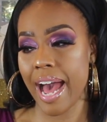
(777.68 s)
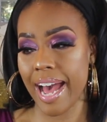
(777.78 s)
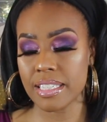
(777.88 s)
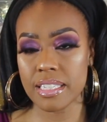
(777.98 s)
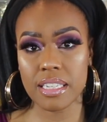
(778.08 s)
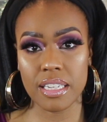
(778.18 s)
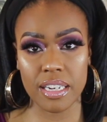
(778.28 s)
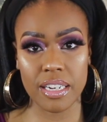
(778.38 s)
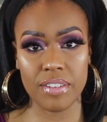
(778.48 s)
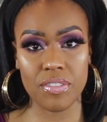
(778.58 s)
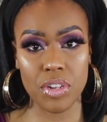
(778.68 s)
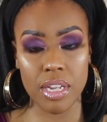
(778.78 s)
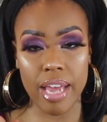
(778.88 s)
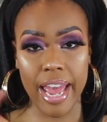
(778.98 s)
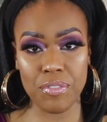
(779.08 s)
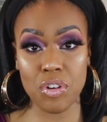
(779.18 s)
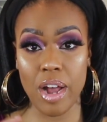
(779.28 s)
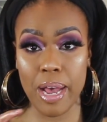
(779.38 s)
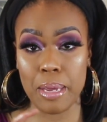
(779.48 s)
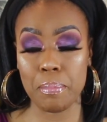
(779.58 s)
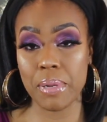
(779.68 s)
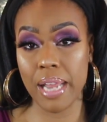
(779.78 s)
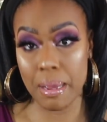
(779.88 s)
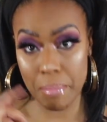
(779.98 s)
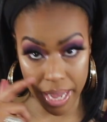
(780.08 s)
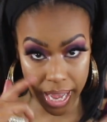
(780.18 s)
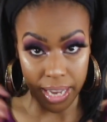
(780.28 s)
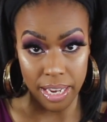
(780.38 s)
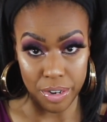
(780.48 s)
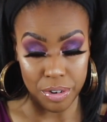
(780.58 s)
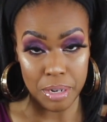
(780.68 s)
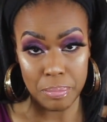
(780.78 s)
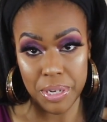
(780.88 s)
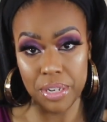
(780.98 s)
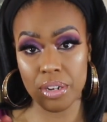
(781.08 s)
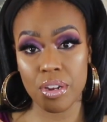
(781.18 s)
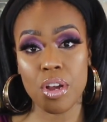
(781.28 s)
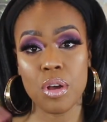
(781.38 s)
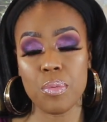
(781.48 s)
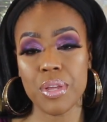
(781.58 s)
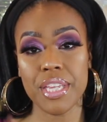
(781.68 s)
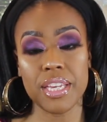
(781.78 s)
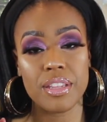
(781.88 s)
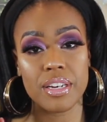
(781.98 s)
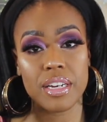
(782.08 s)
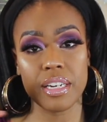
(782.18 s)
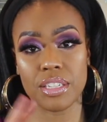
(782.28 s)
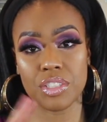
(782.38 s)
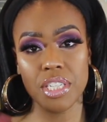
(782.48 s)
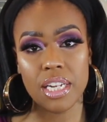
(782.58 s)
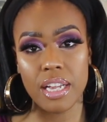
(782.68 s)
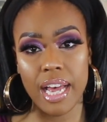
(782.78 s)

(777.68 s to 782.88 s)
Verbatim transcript: I just love after I apply my eyeliner up here with either a gel